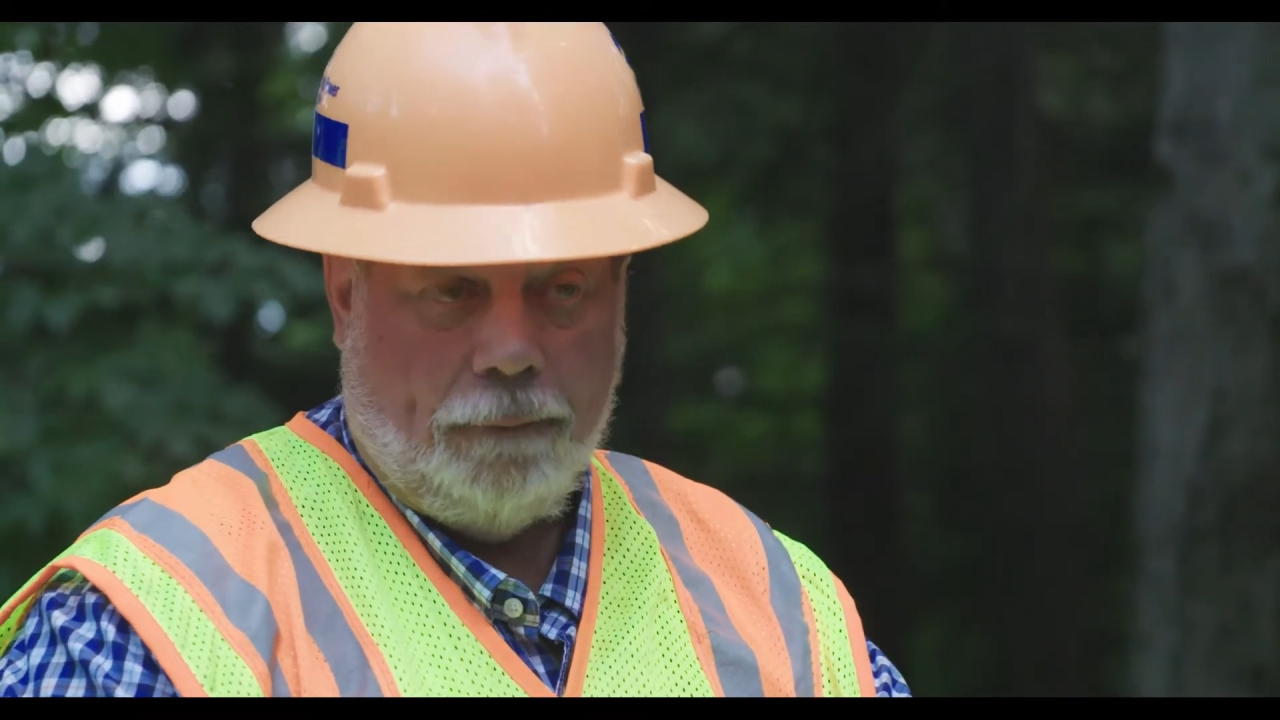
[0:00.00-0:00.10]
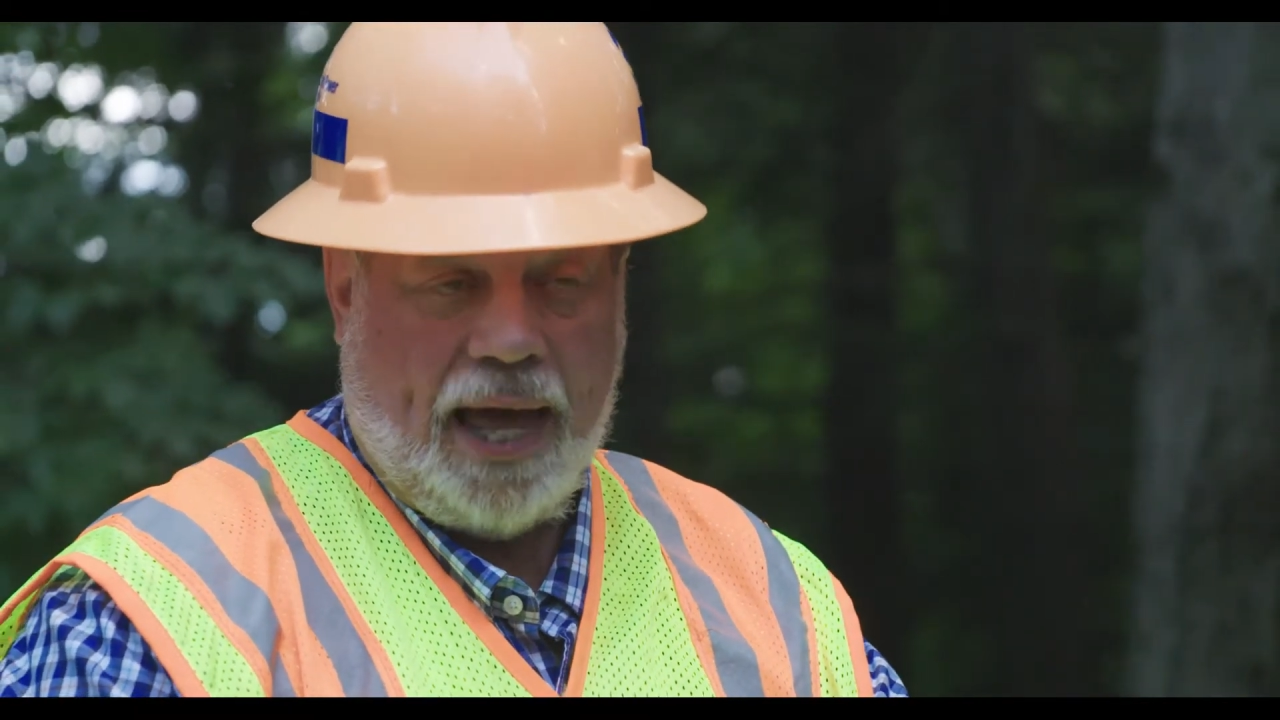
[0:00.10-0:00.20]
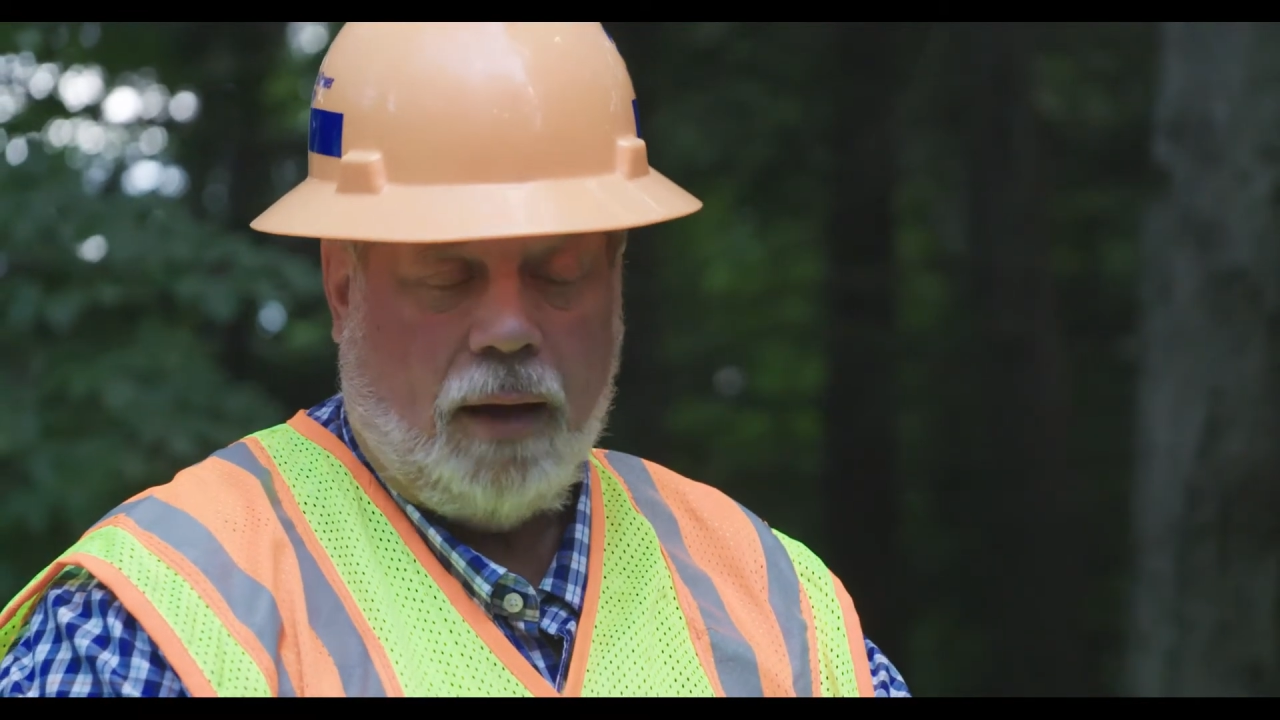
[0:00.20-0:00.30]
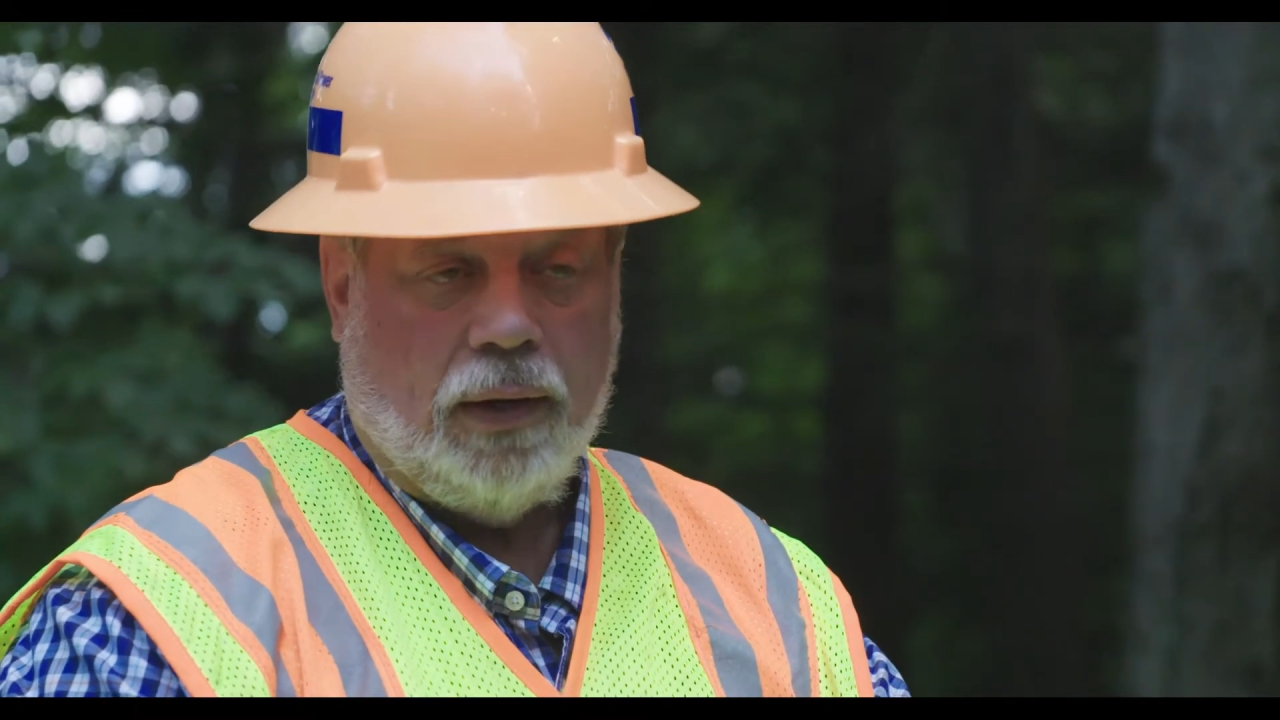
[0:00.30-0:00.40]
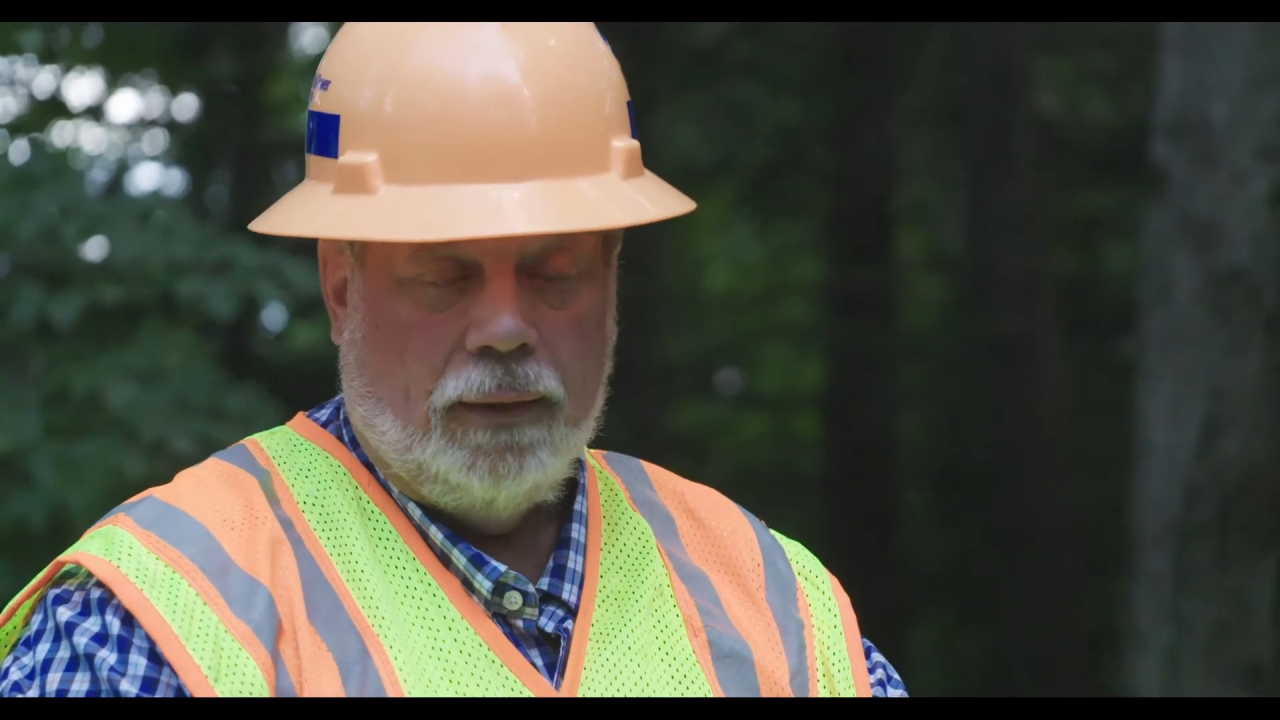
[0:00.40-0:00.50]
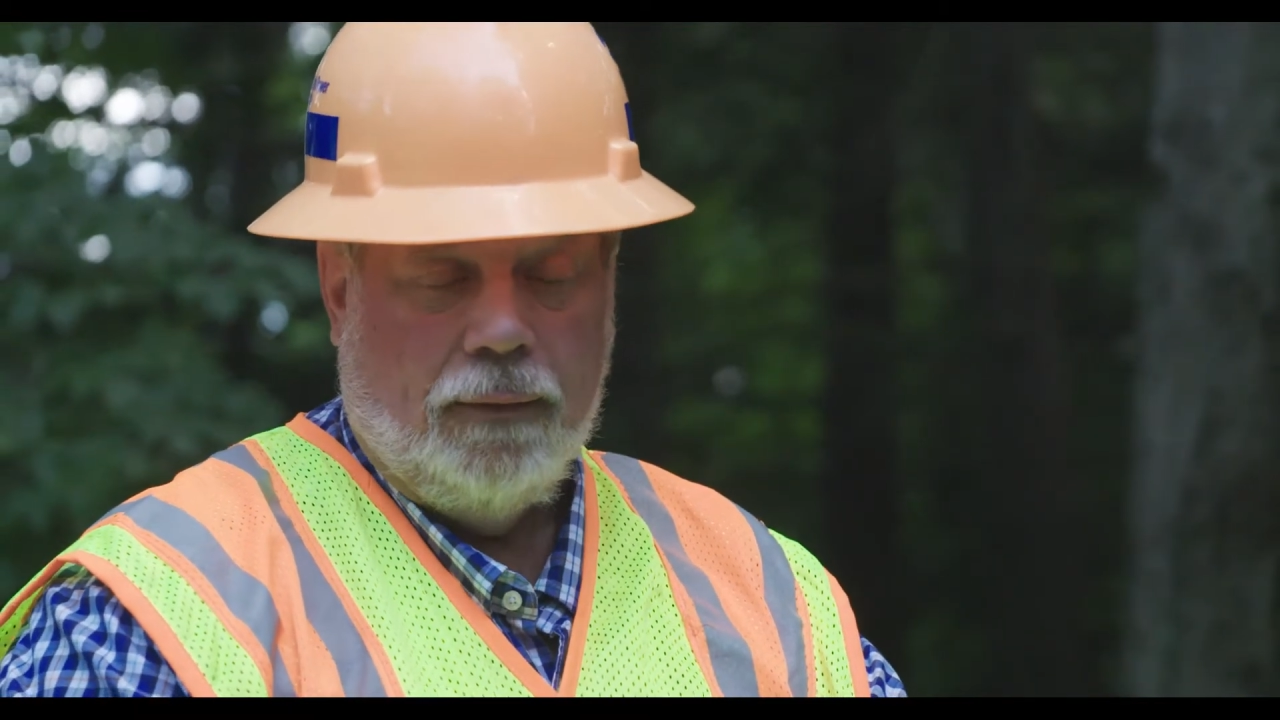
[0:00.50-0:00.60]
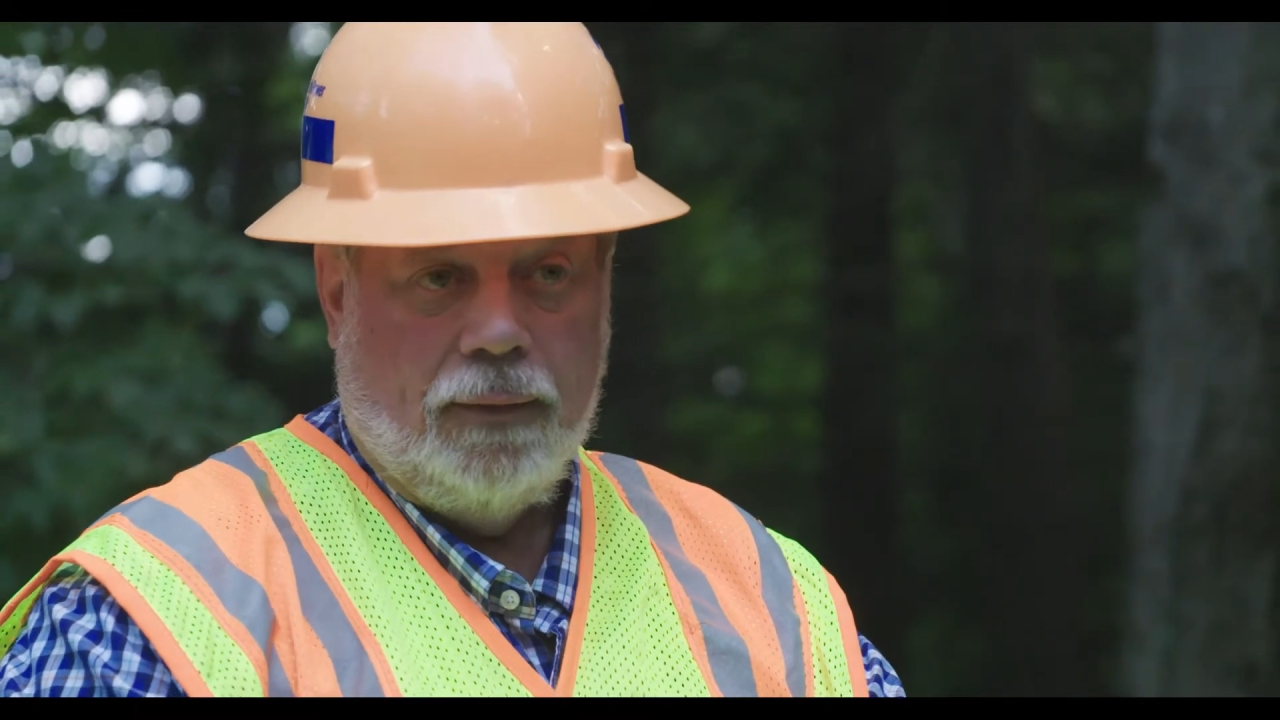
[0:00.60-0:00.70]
about it,